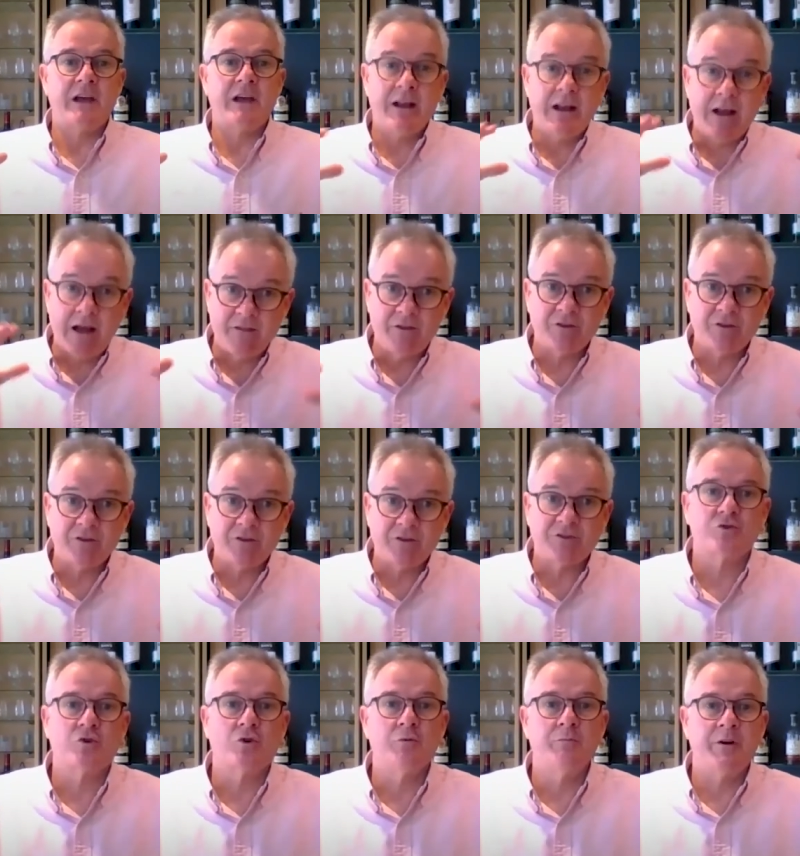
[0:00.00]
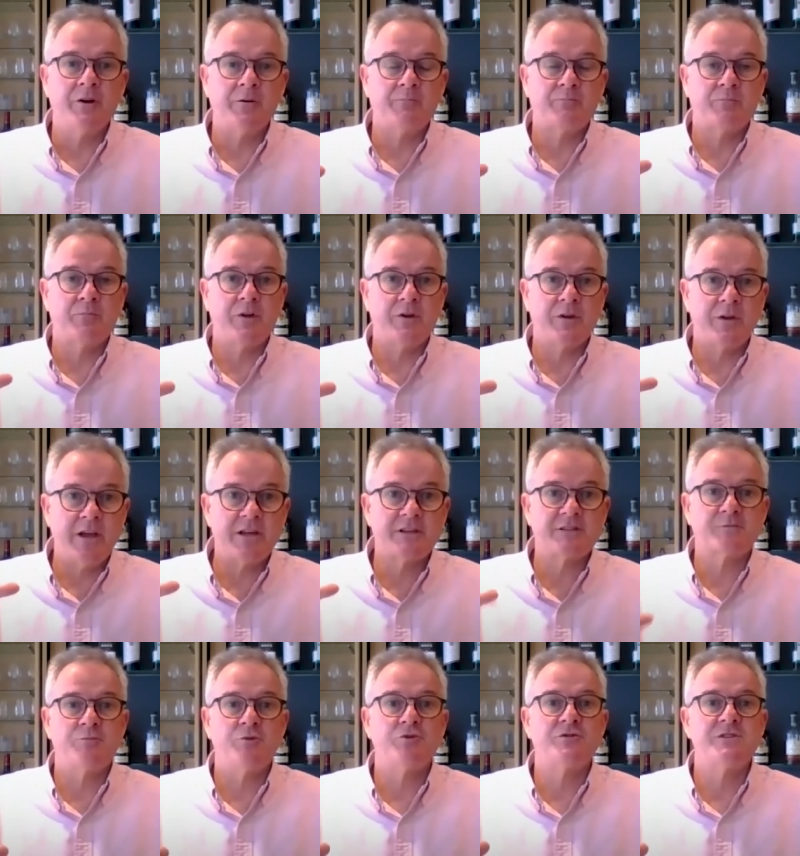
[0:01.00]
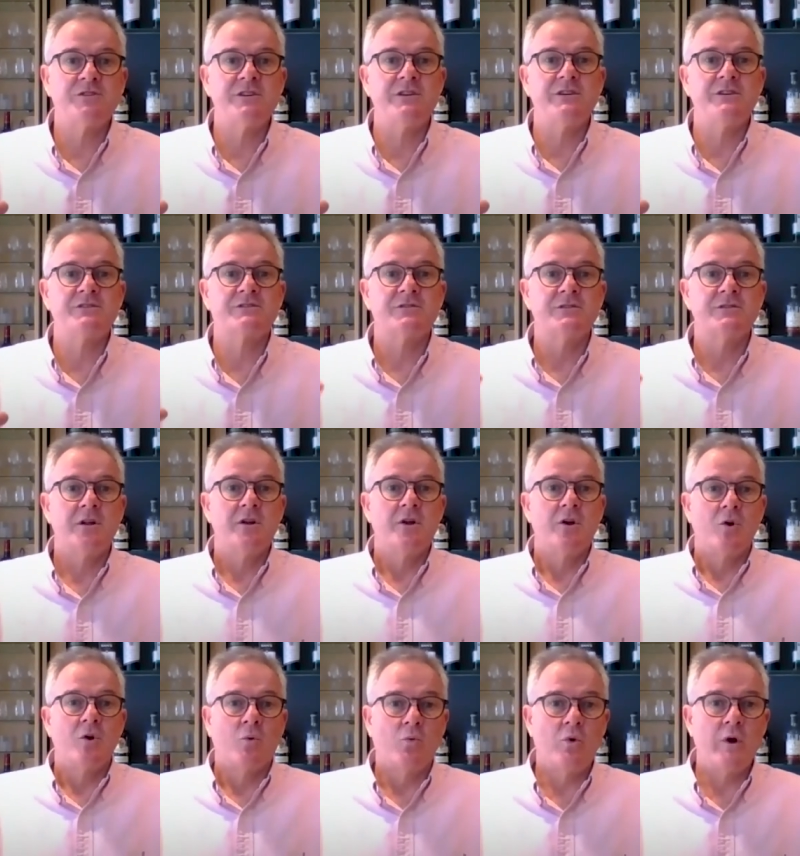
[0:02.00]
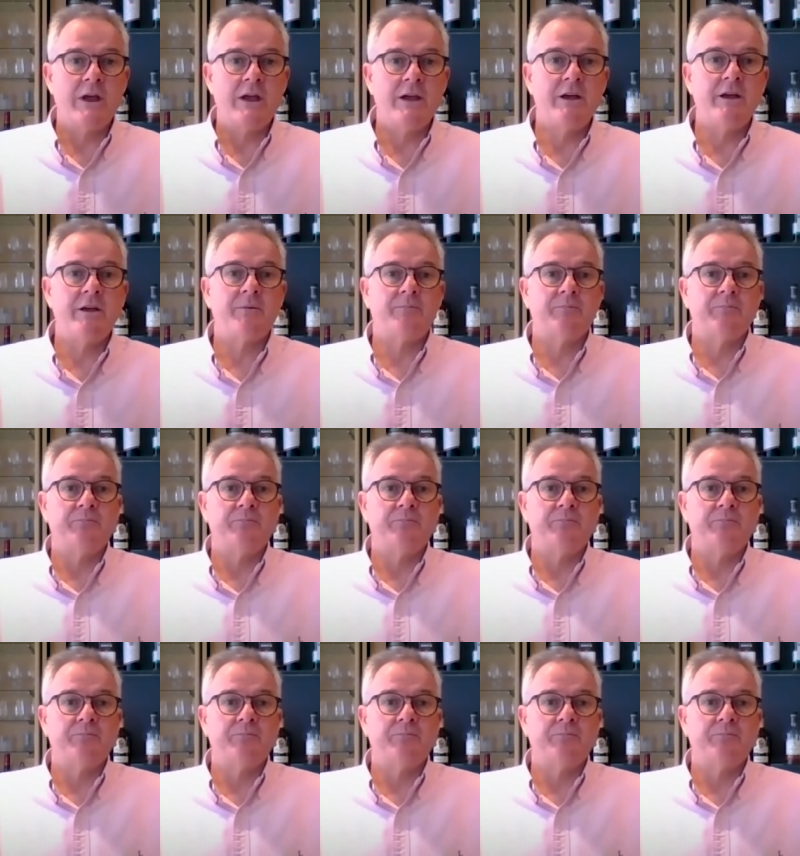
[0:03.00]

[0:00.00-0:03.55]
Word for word: and other trauma expertise where,